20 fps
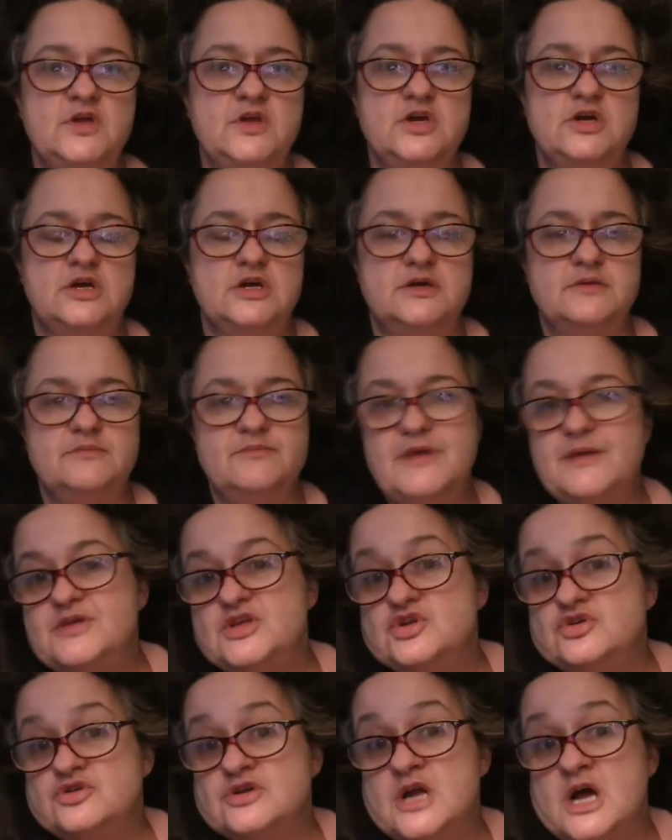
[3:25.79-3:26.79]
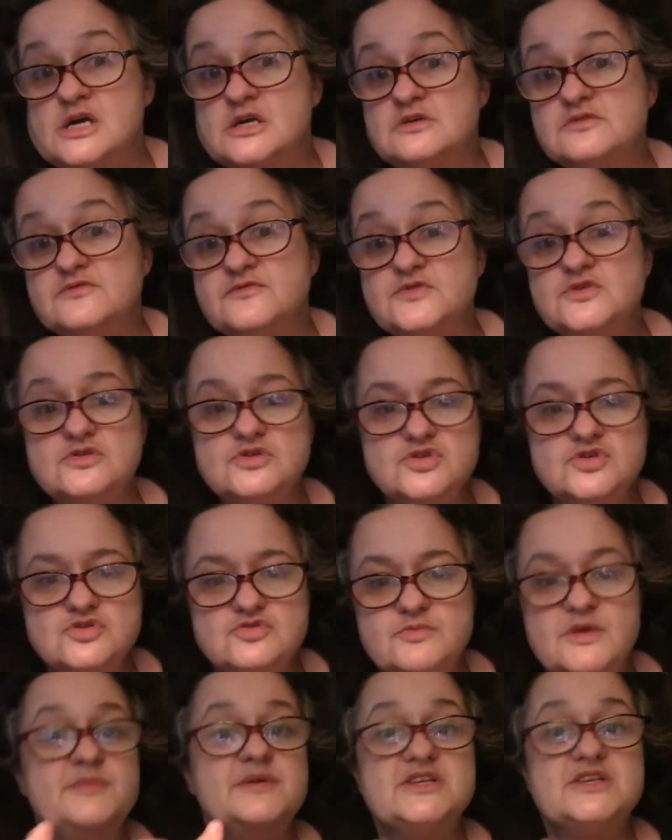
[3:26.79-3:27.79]
Uh, maybe you're not confused,
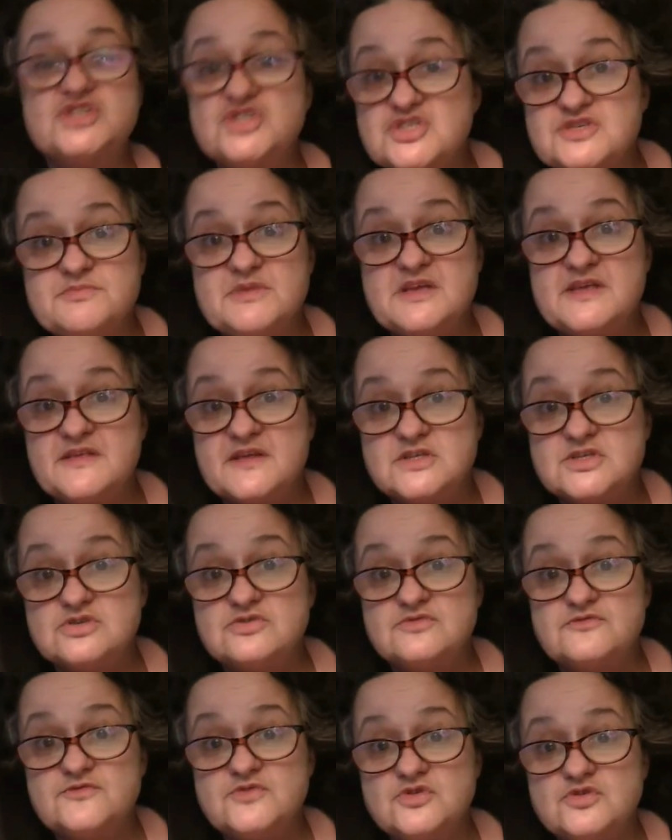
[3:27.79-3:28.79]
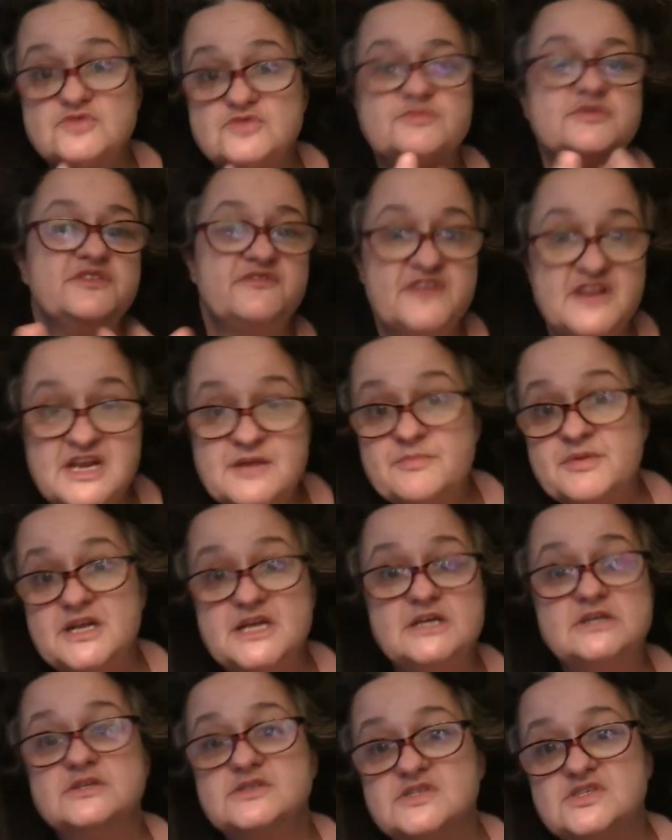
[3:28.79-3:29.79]
or maybe it's just me that's confused. But if
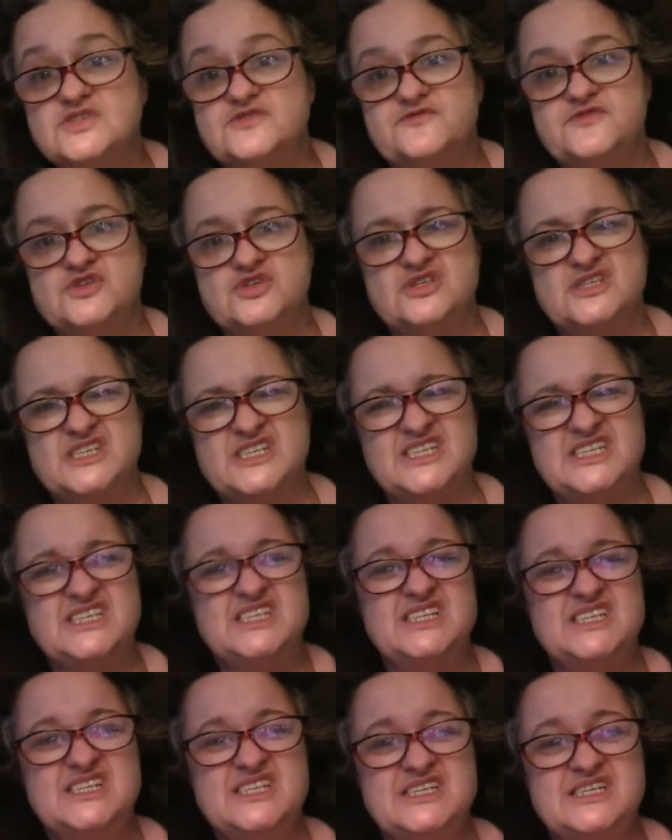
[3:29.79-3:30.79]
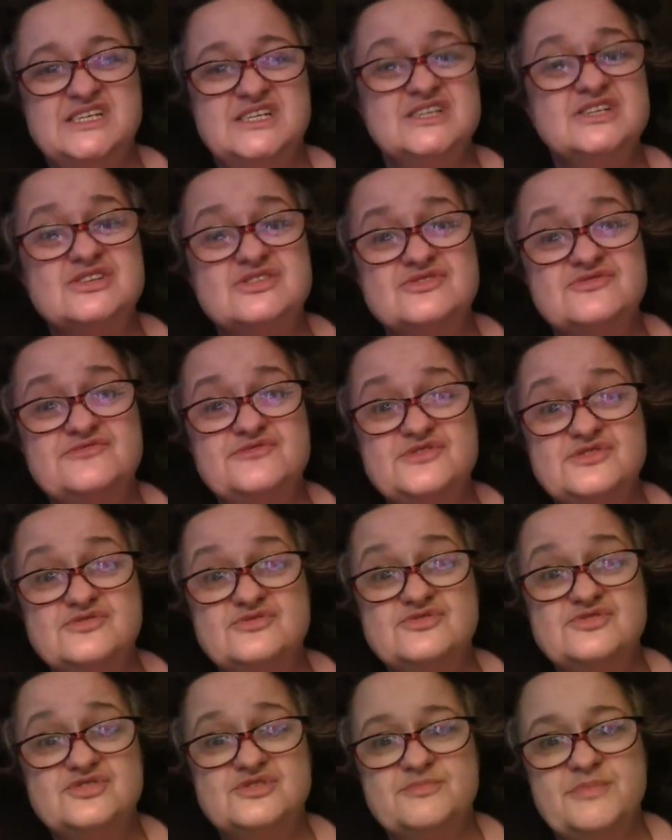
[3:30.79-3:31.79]
anybody else is feeling
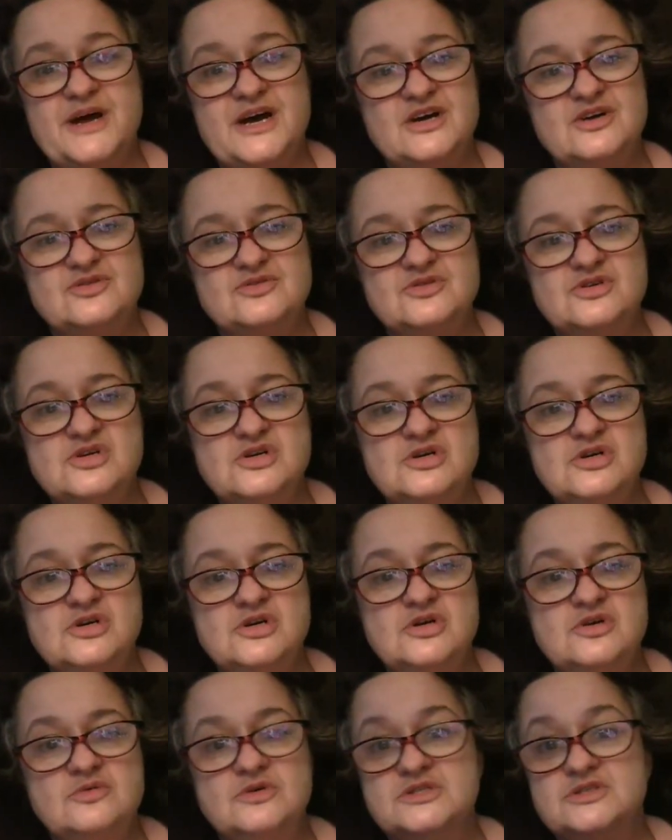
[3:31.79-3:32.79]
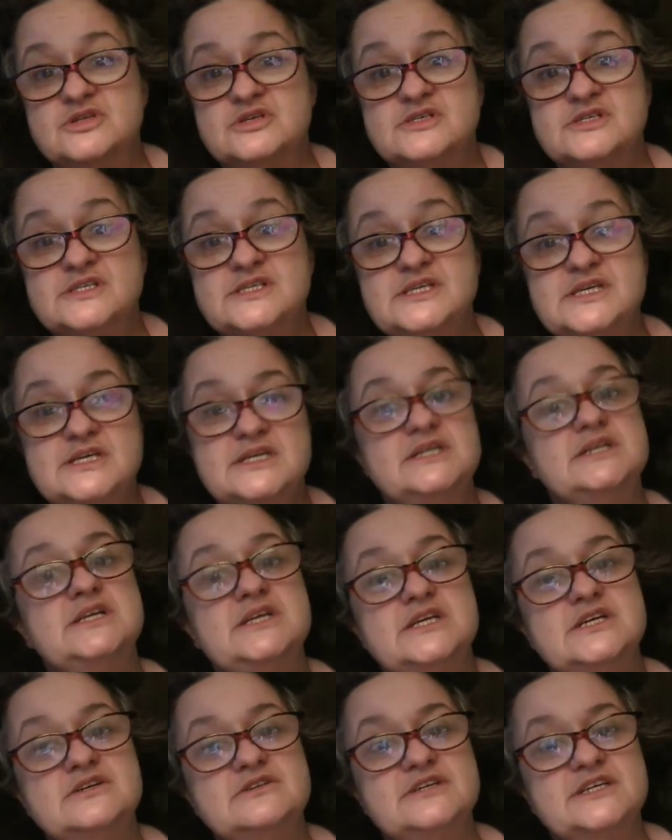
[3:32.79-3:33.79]
confused about what they're seeing and
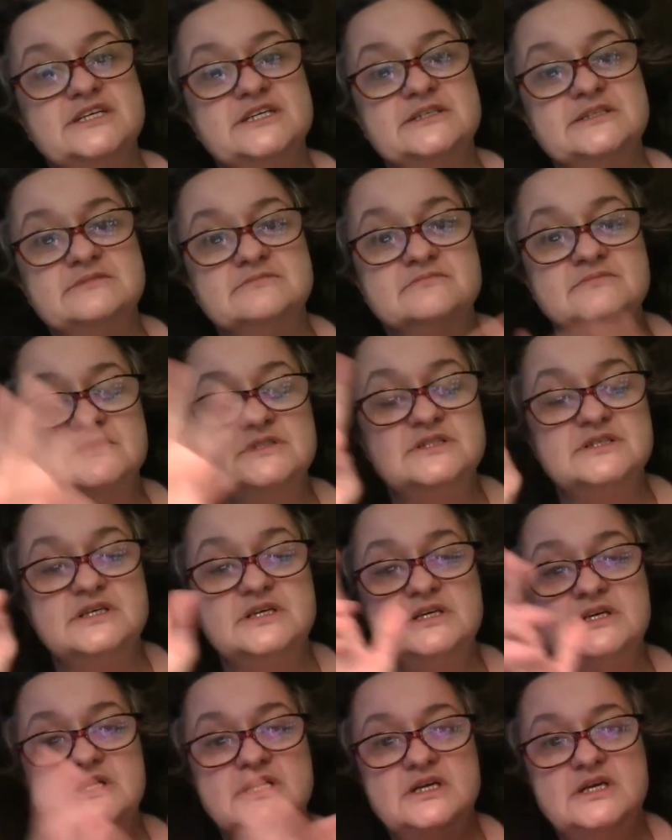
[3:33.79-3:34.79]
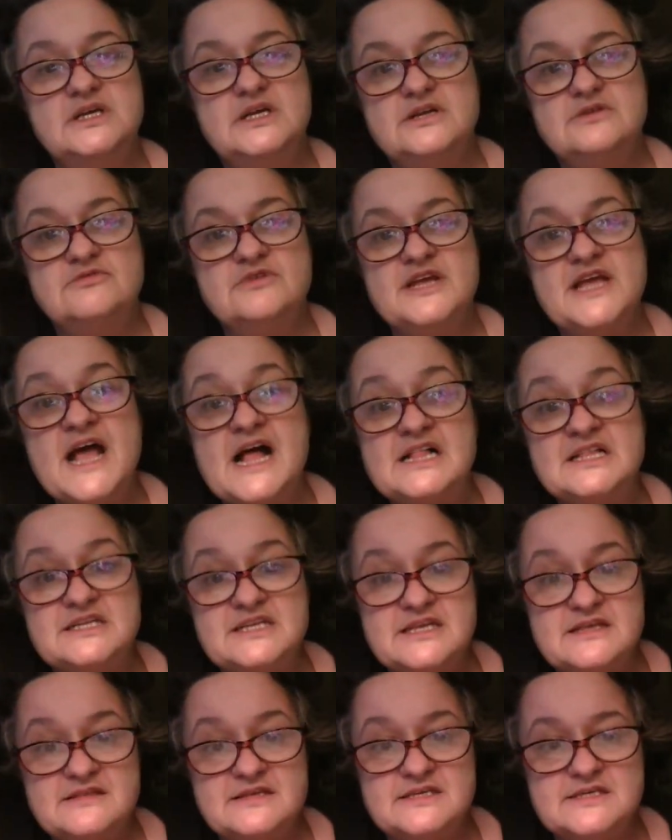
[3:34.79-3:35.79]
hearing in
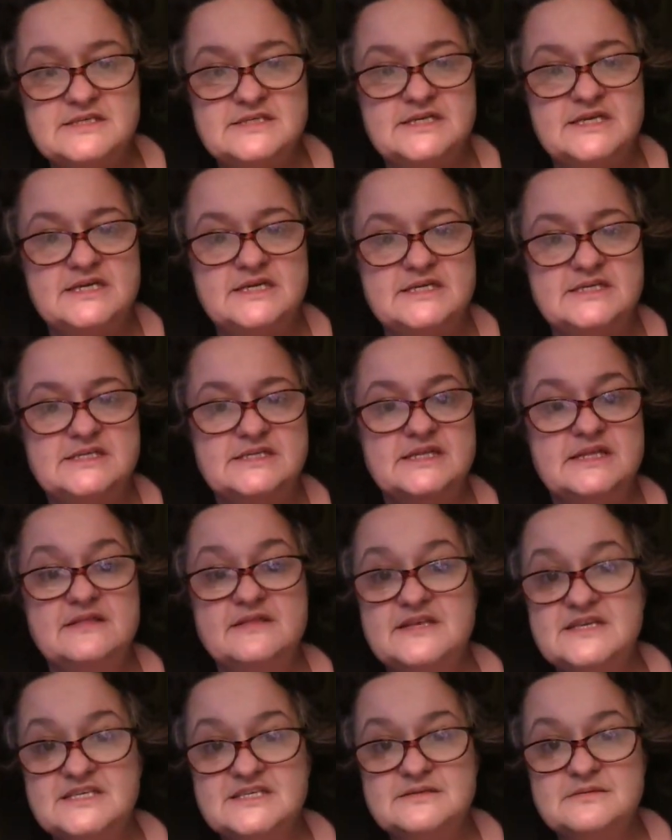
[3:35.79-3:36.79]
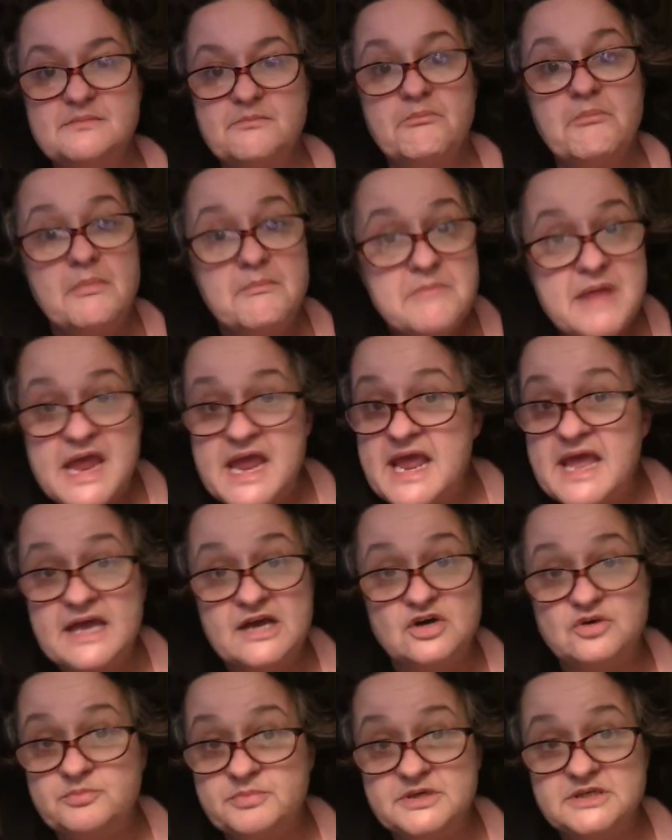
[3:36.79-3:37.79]
reality these days, then this may
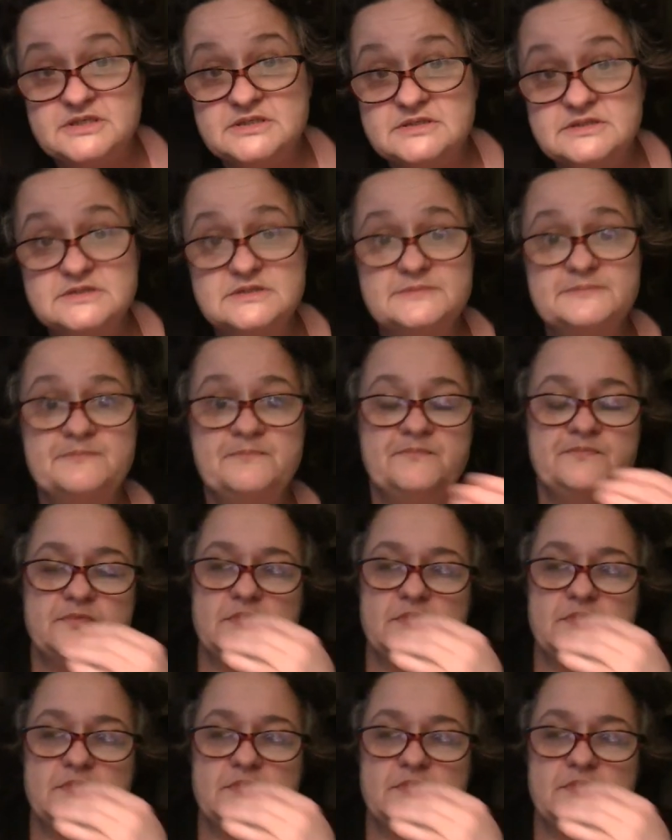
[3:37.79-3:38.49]
help us.